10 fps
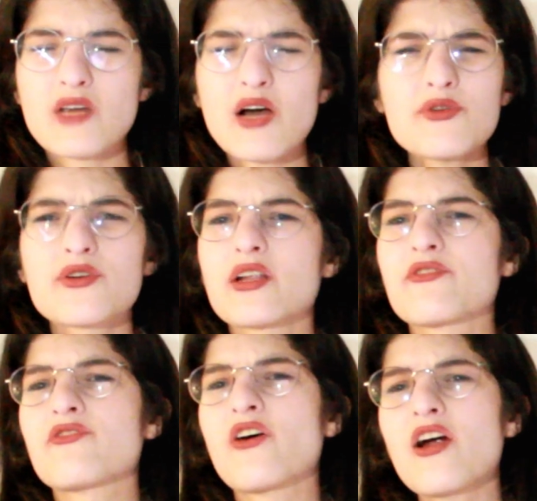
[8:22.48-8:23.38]
Are we
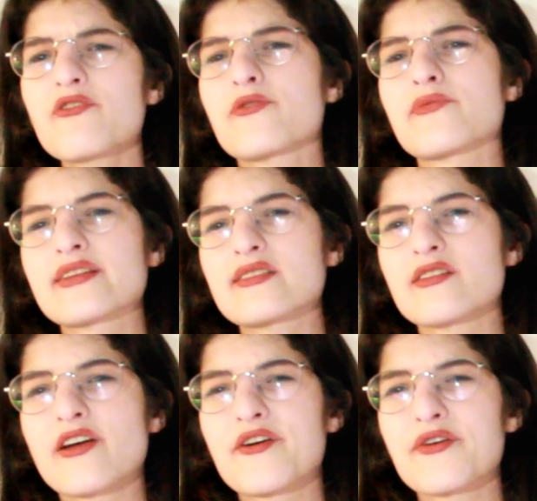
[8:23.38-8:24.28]
really far from this
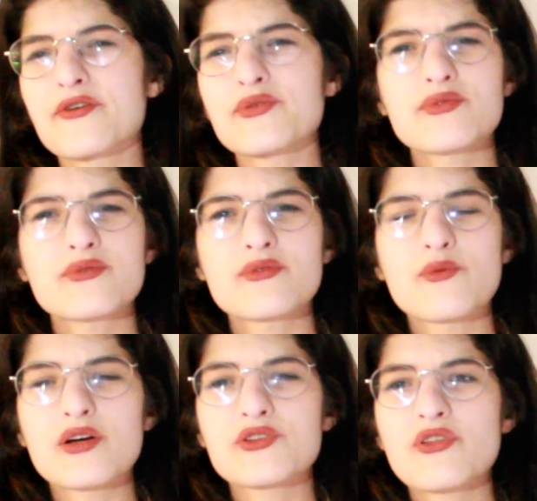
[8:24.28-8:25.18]
scenario?
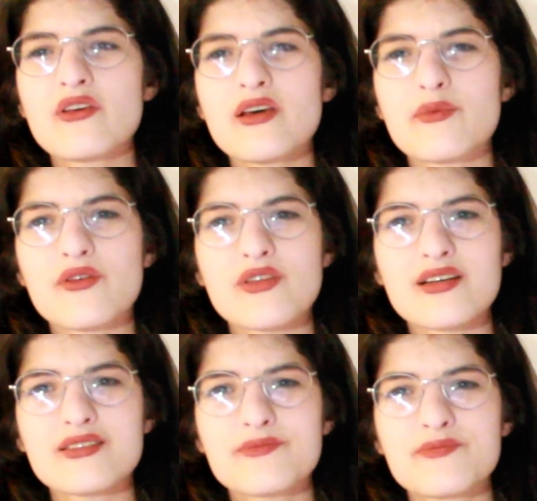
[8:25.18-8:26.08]
What do you think about
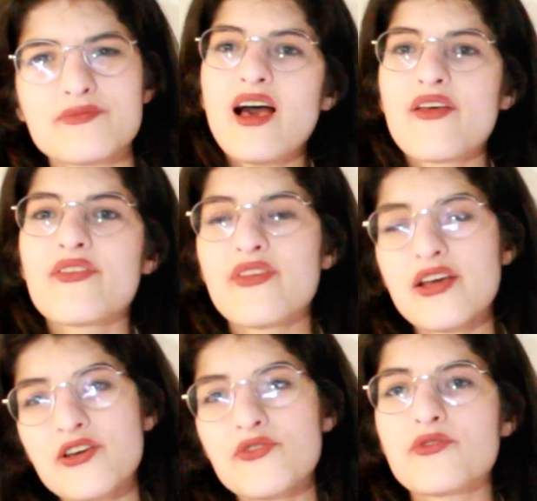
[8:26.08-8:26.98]
that?
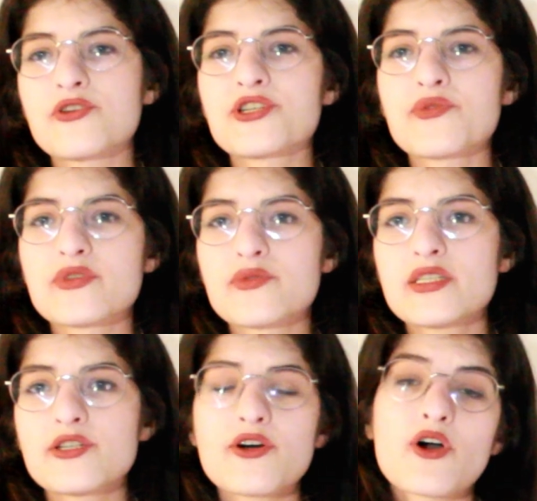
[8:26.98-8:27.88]
Thank you for watching this
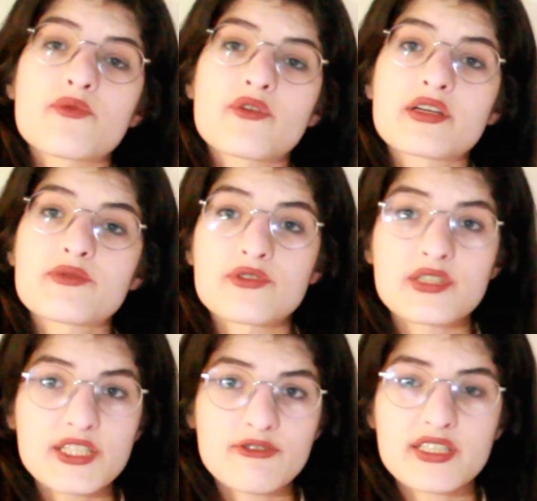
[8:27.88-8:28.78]
video, hopefully it
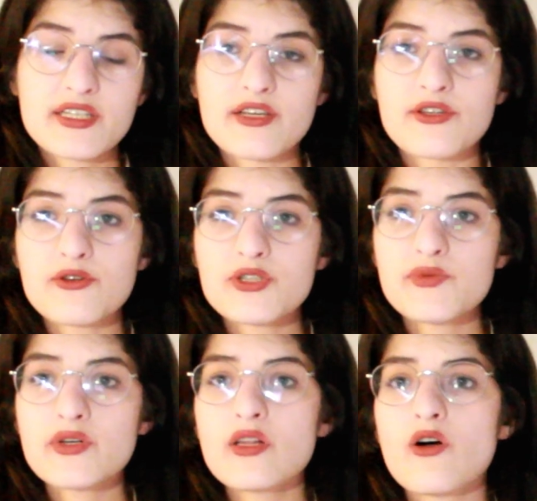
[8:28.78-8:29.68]
was interesting and
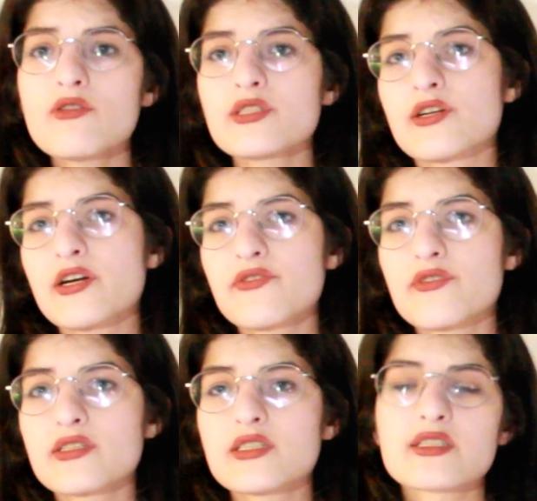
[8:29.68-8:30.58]
useful. All the
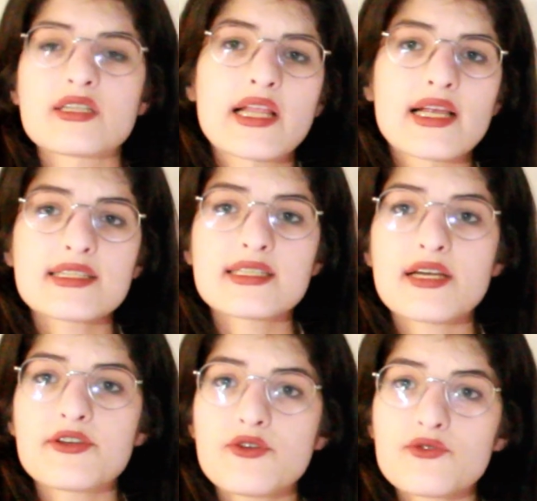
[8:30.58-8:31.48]
references and links
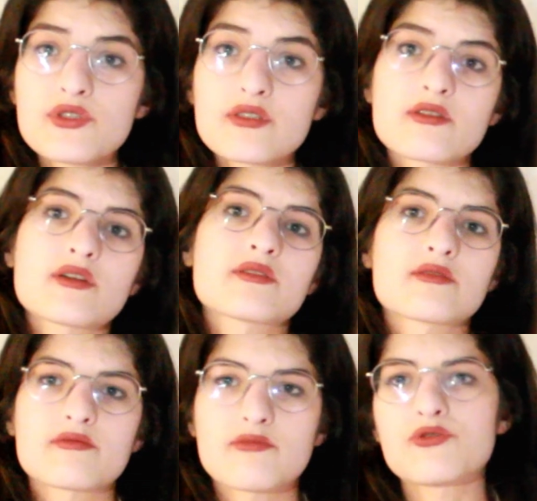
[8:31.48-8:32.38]
I used
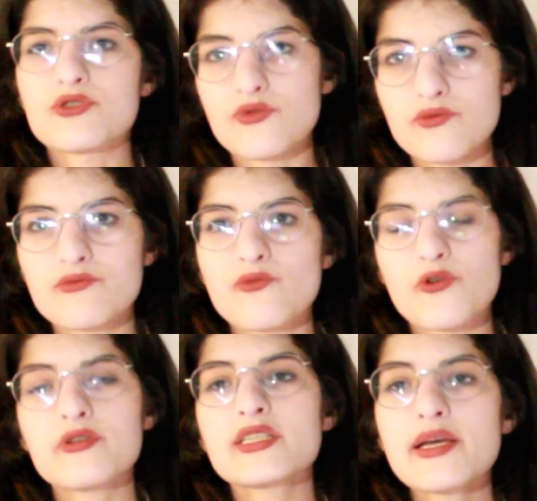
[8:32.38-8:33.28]
and also
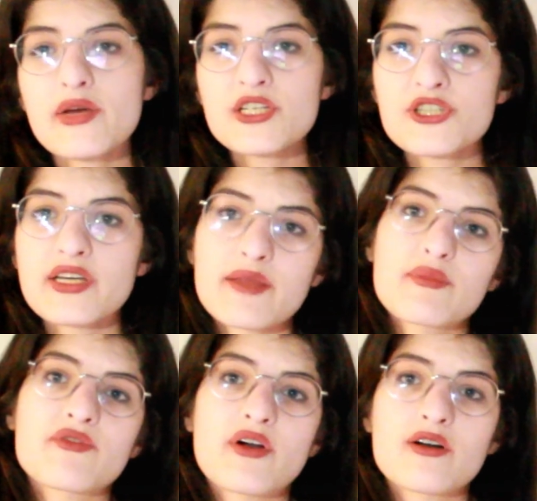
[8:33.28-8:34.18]
works I mentioned can
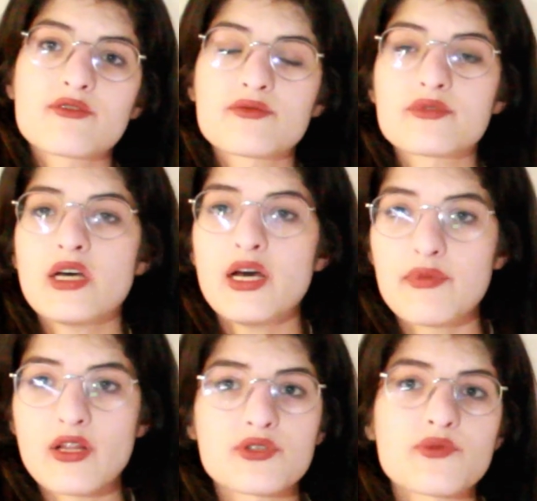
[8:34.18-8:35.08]
be found
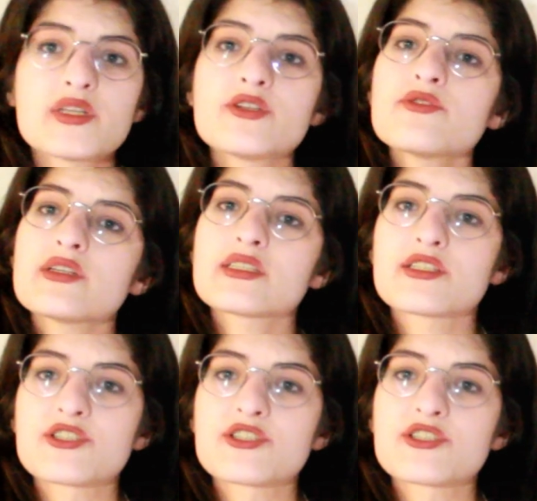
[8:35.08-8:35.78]
below the video in the